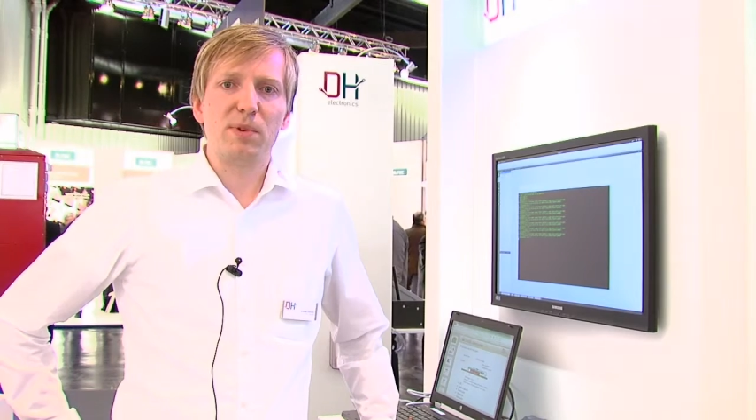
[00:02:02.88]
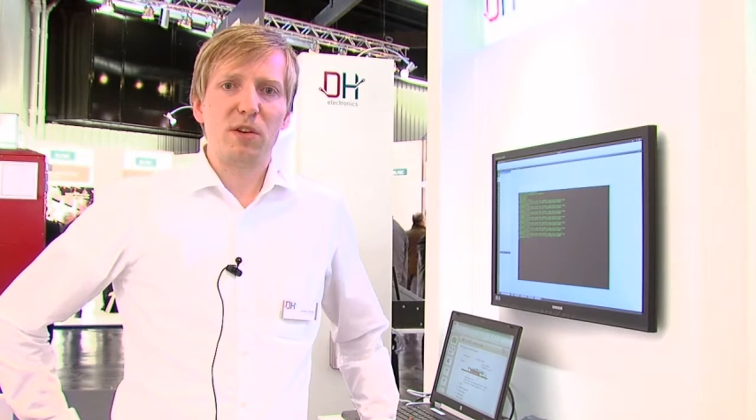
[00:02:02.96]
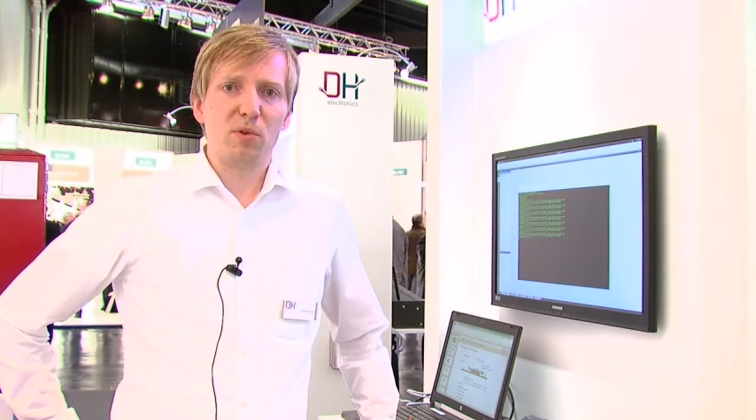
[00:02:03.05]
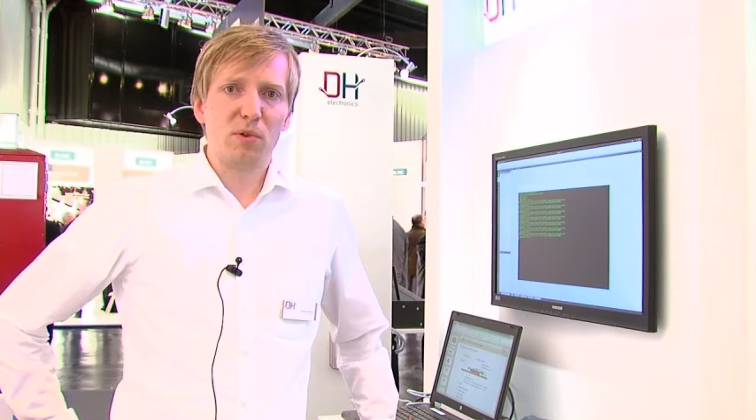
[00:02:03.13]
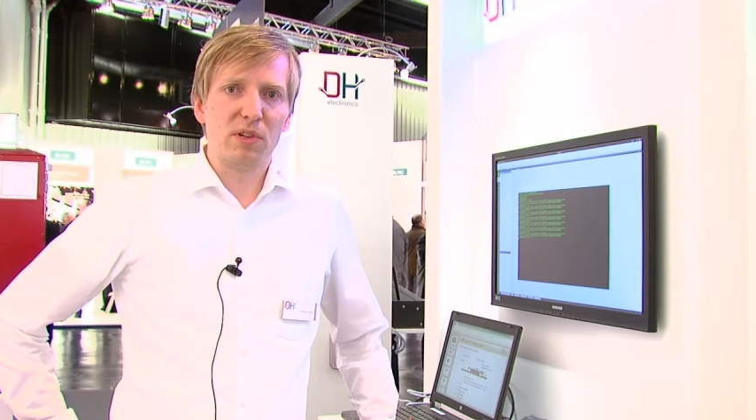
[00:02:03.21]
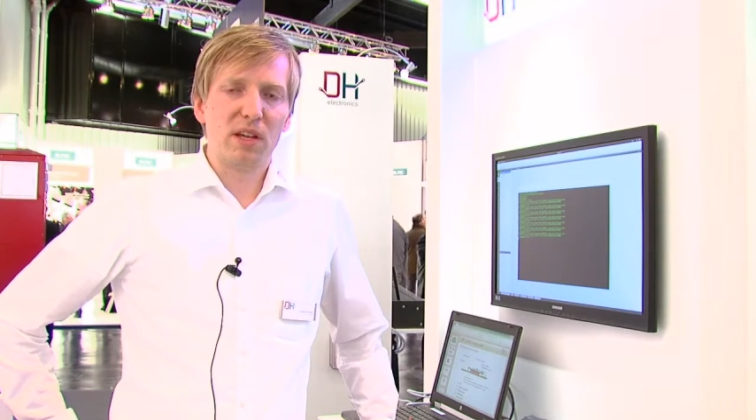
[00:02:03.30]
be
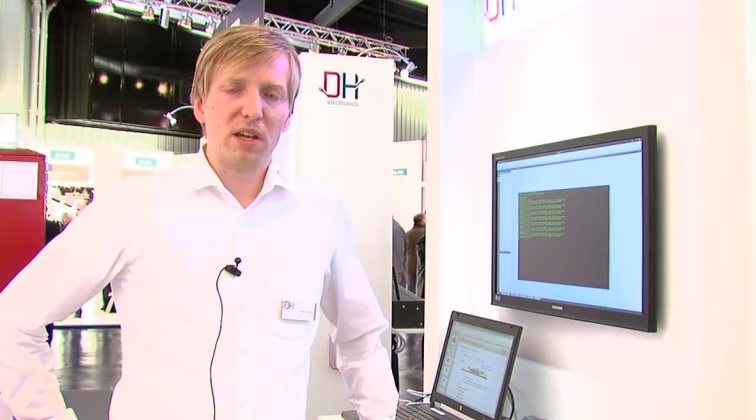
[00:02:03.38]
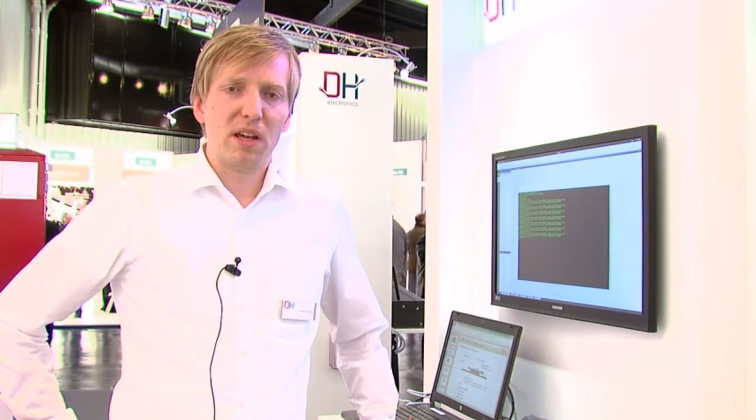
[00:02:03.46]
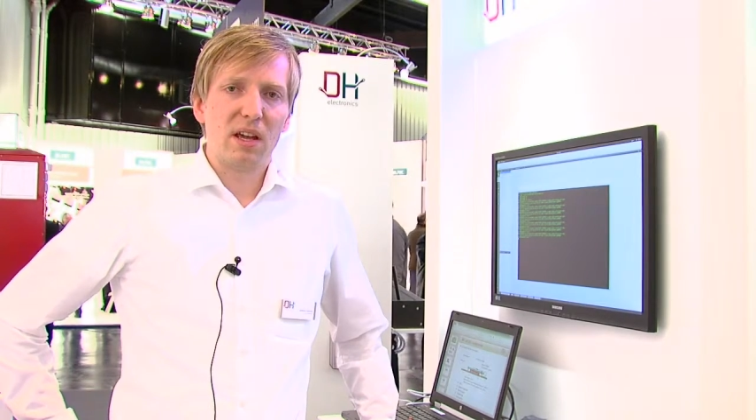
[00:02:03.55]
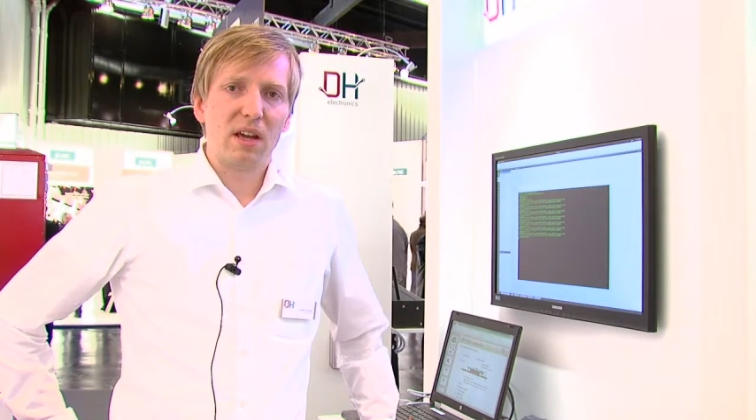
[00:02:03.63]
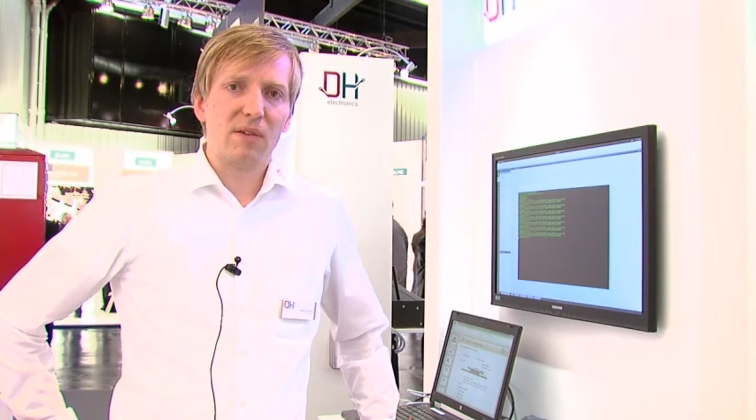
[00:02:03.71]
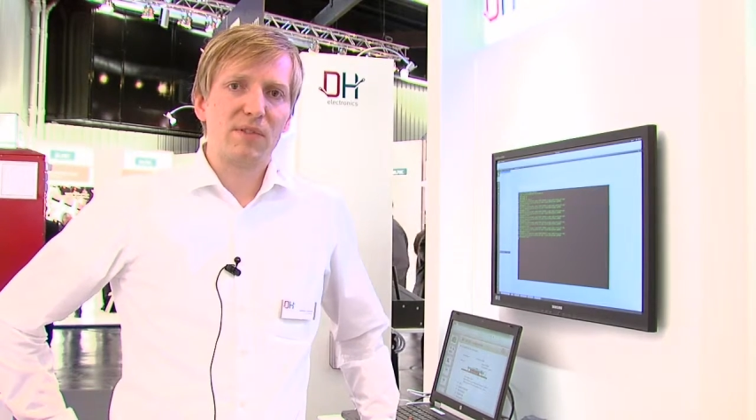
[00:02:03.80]
cooled
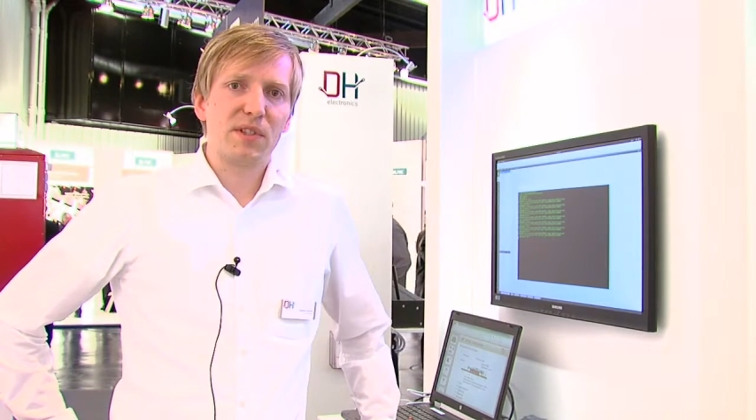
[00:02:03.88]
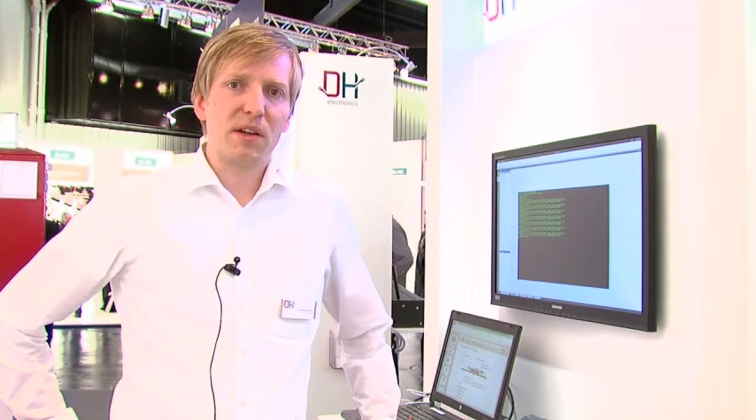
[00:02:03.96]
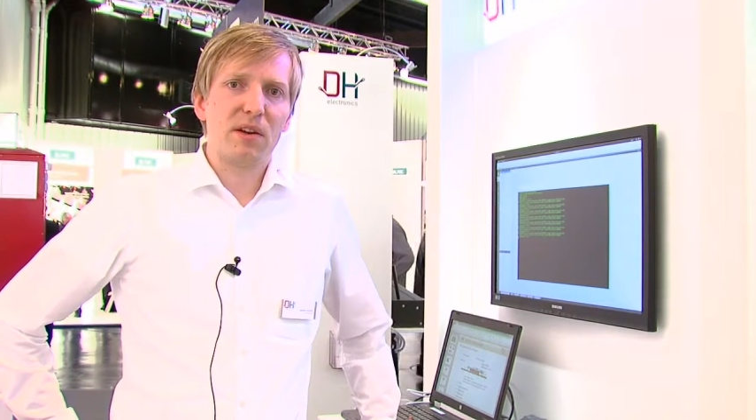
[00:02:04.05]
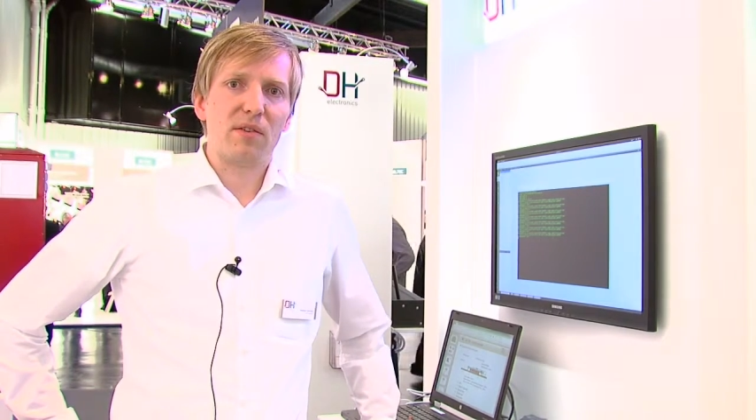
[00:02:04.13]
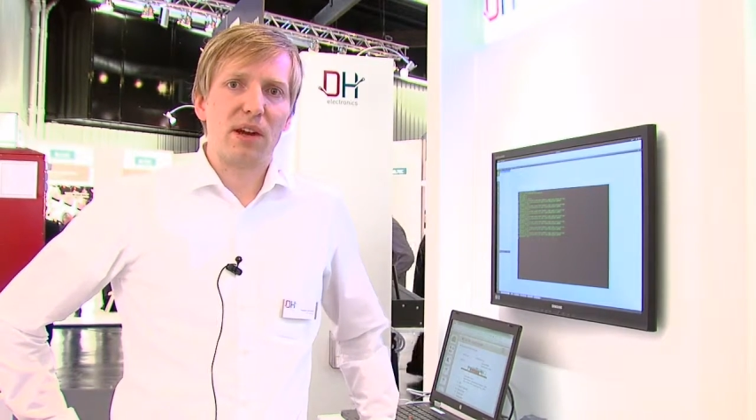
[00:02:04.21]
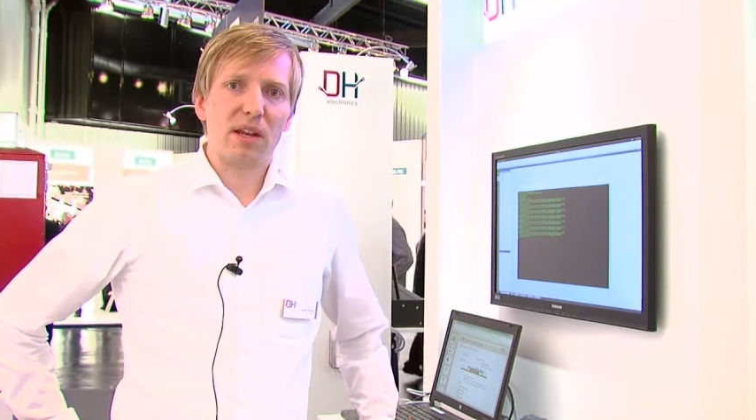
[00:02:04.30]
if they
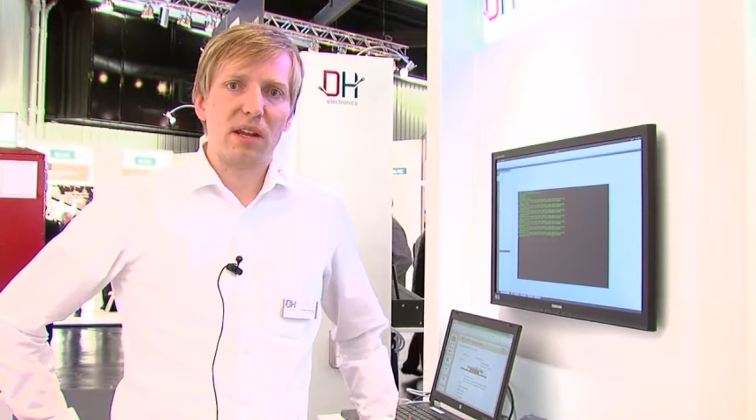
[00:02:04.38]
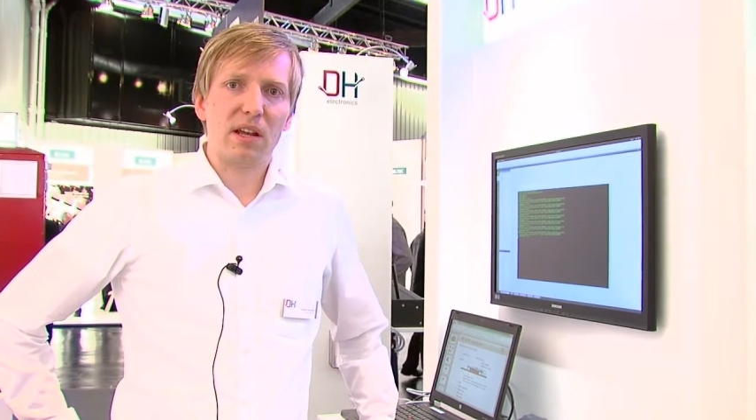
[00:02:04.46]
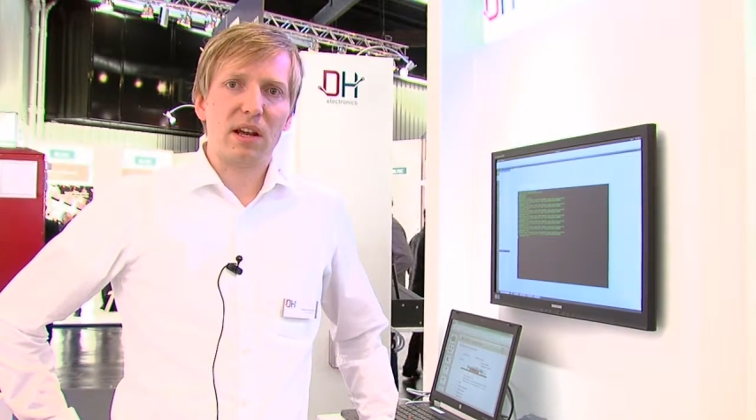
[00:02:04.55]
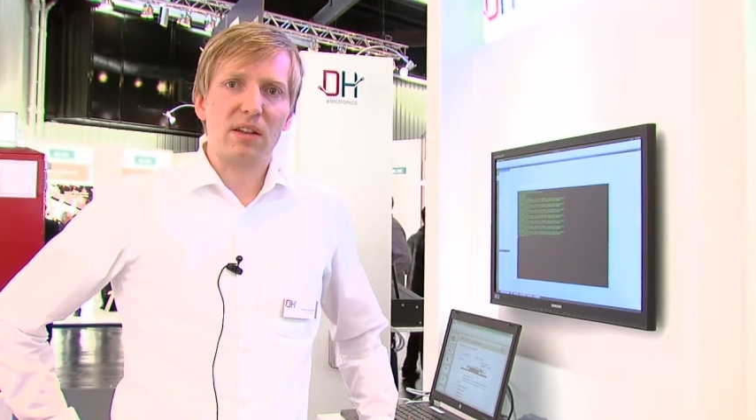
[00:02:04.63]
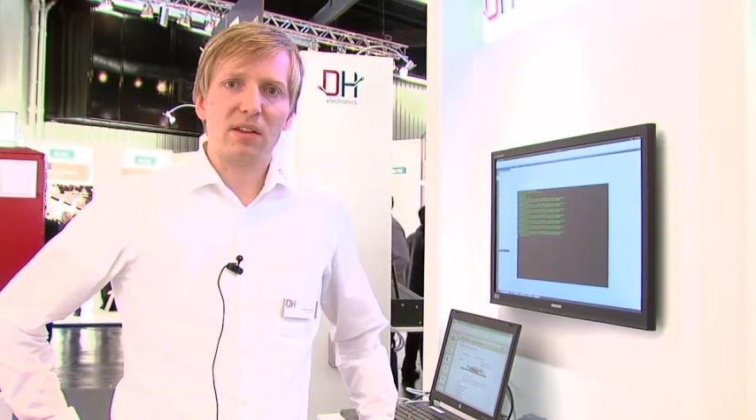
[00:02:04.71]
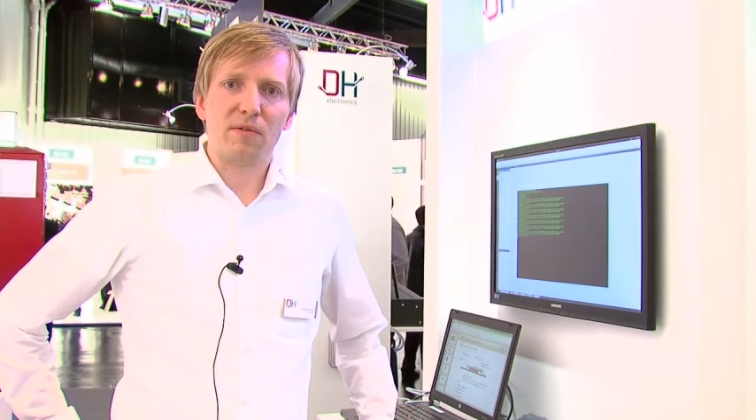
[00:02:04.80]
are running
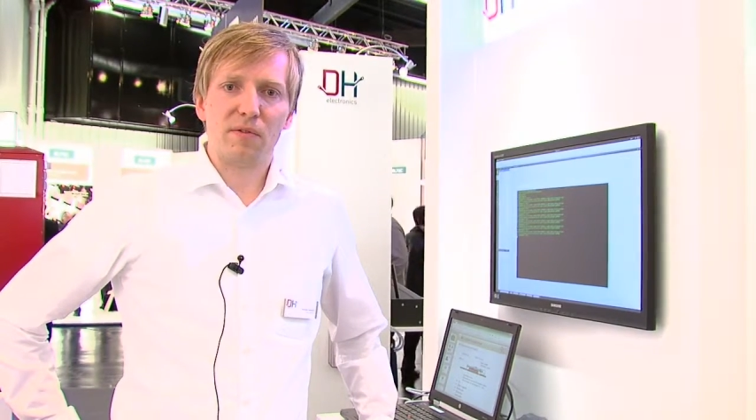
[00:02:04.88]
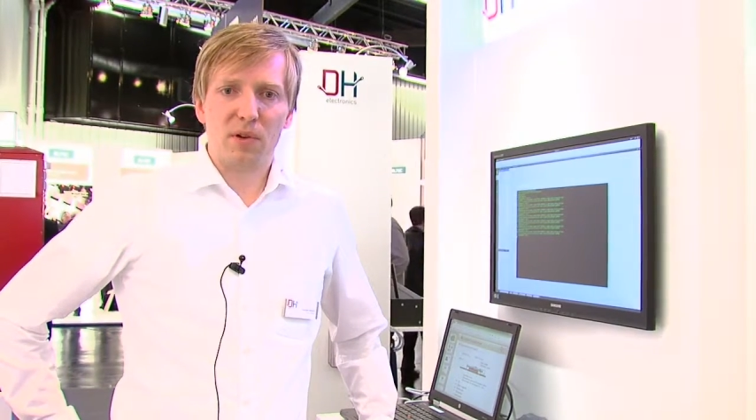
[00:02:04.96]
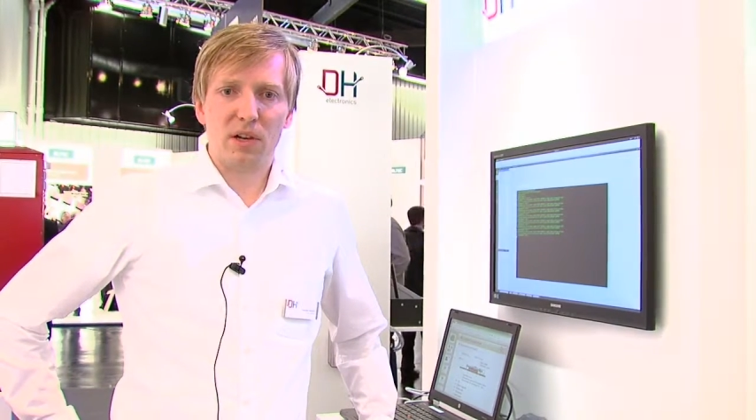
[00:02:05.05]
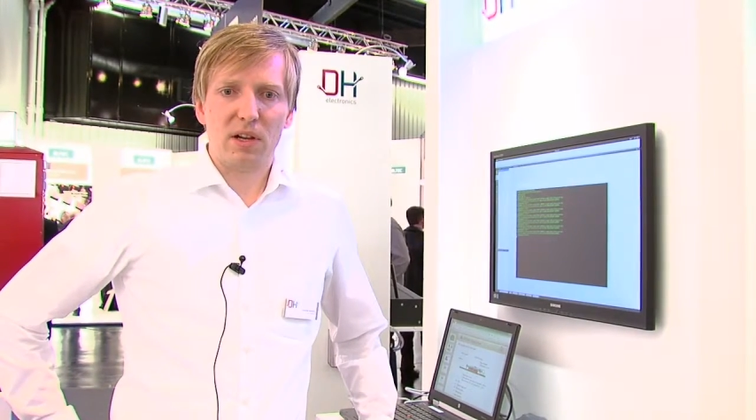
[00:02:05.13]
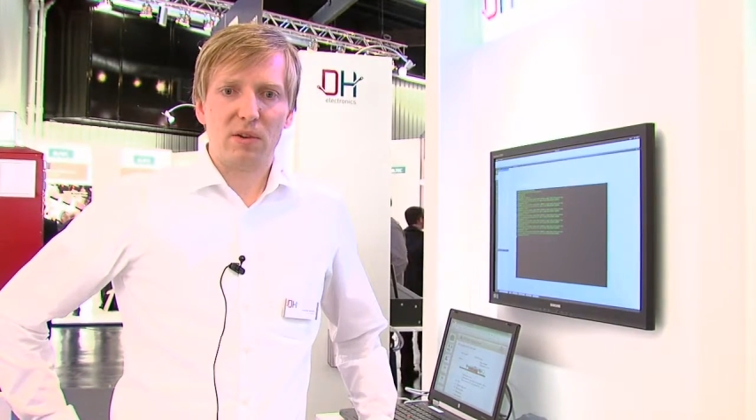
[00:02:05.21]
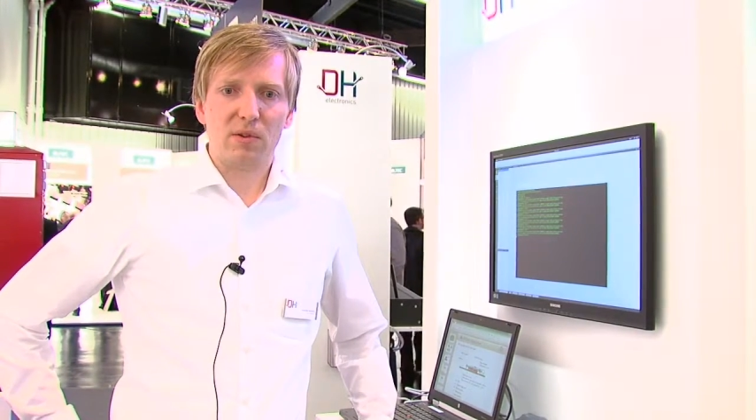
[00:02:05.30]
under
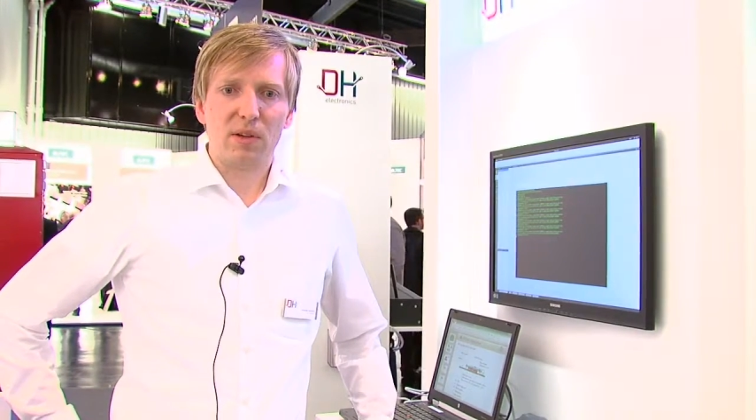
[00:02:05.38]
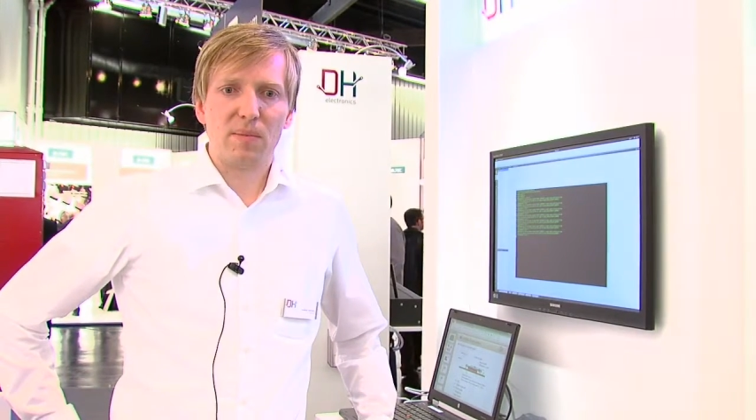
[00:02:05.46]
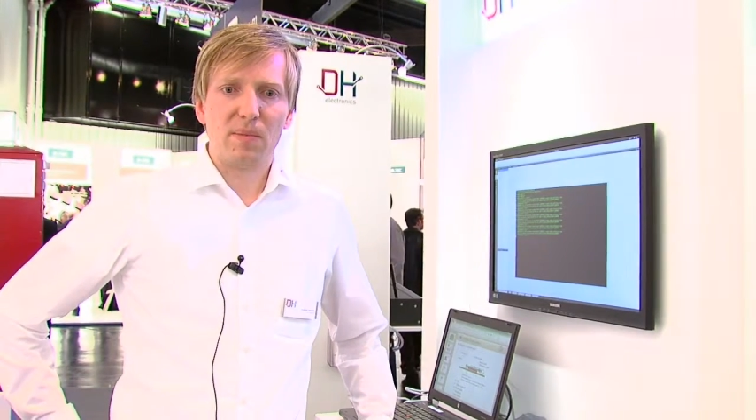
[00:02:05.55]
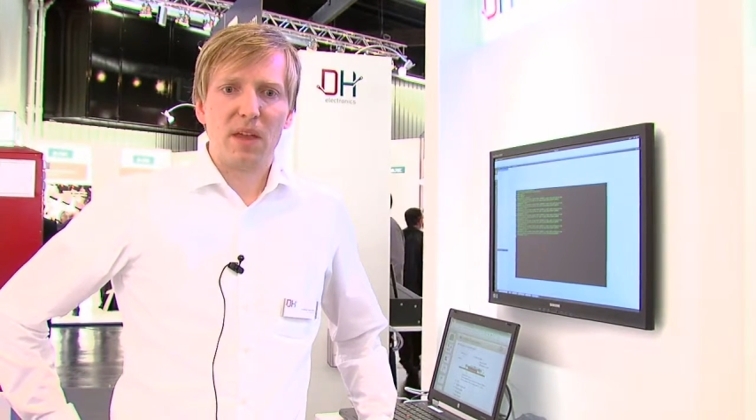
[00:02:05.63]
full load.